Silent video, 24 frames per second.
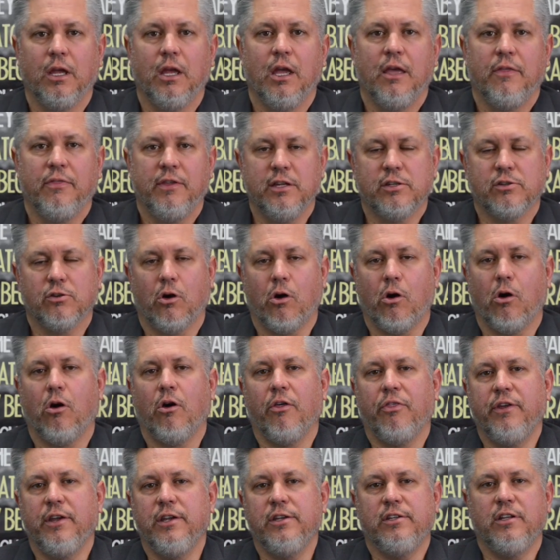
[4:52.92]
These are all
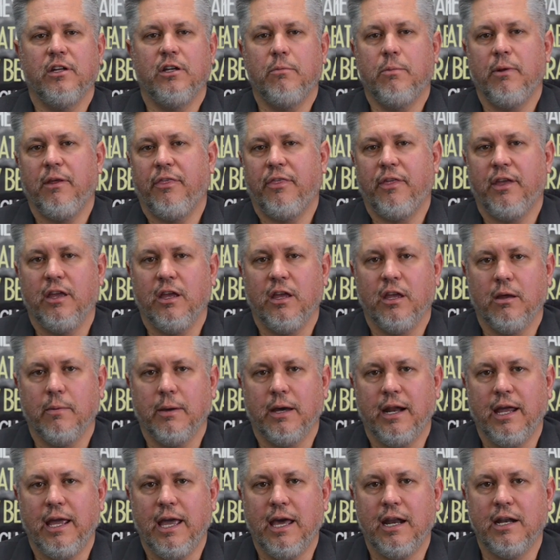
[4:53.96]
things you need to be thinking
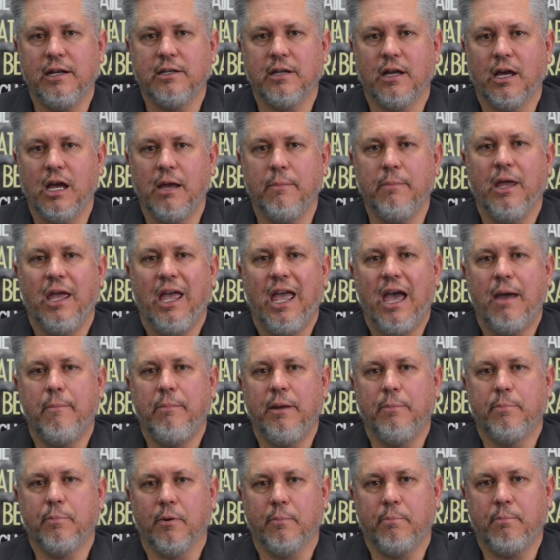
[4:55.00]
about ahead of time and
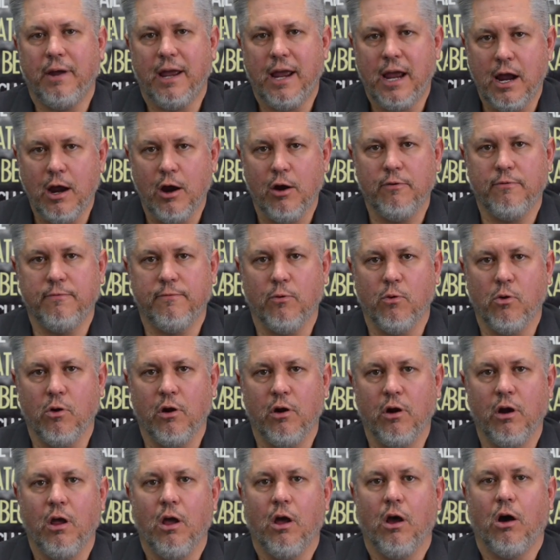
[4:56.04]
be prepared
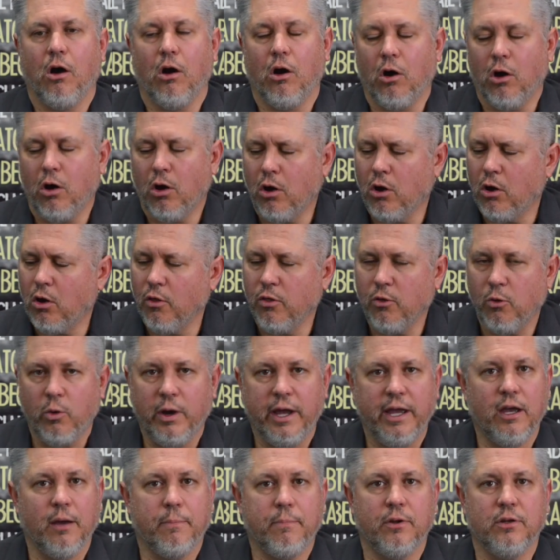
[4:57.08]
for all the
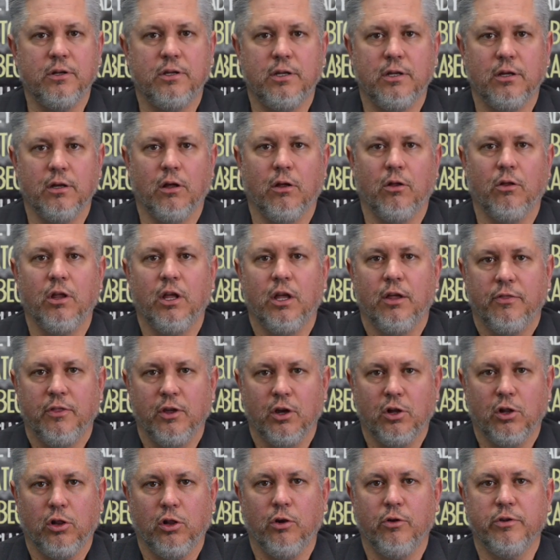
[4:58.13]
way up until the
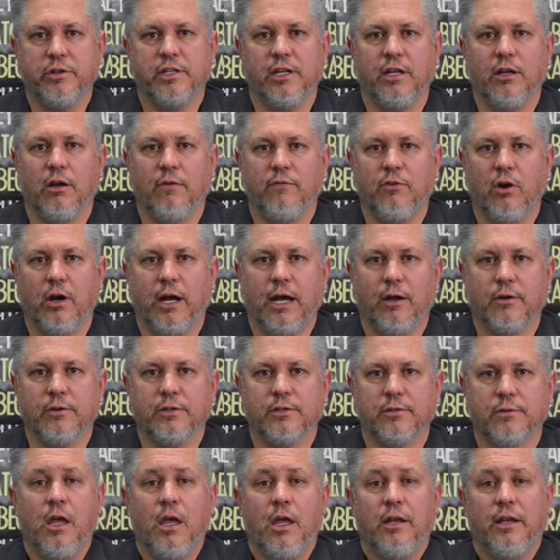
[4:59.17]
closing of your
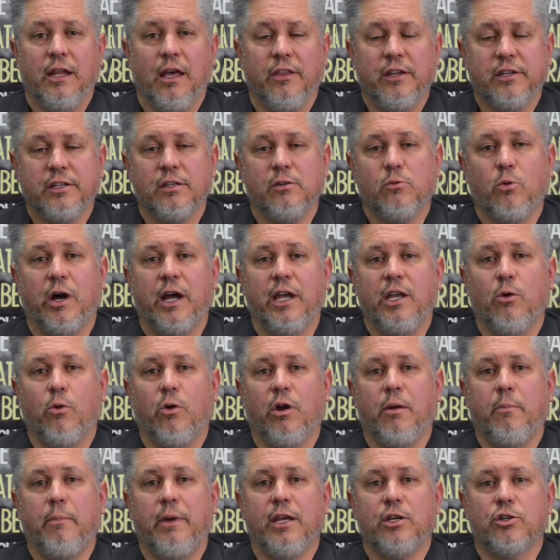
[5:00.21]
house. Now, this is why you
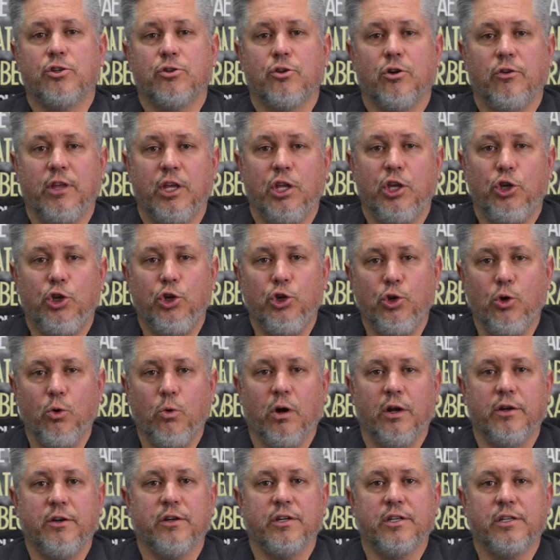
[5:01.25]
want to make sure that you
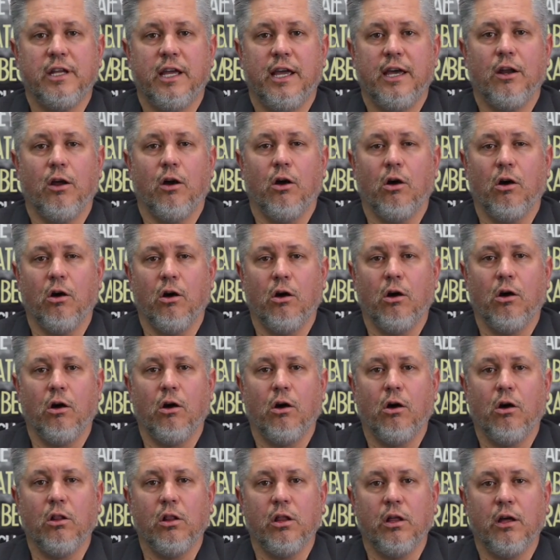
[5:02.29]
understand
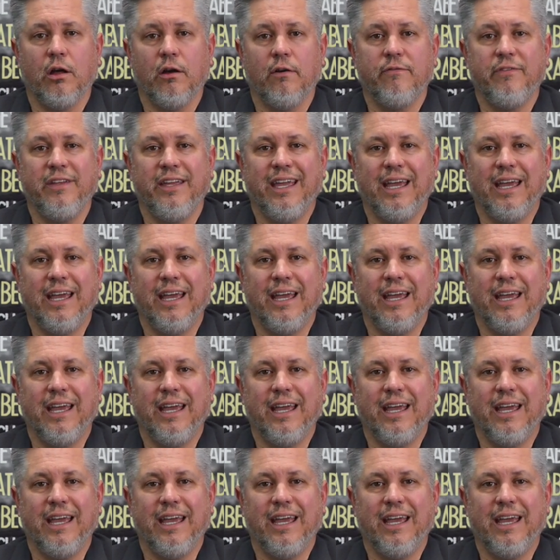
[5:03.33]
all of the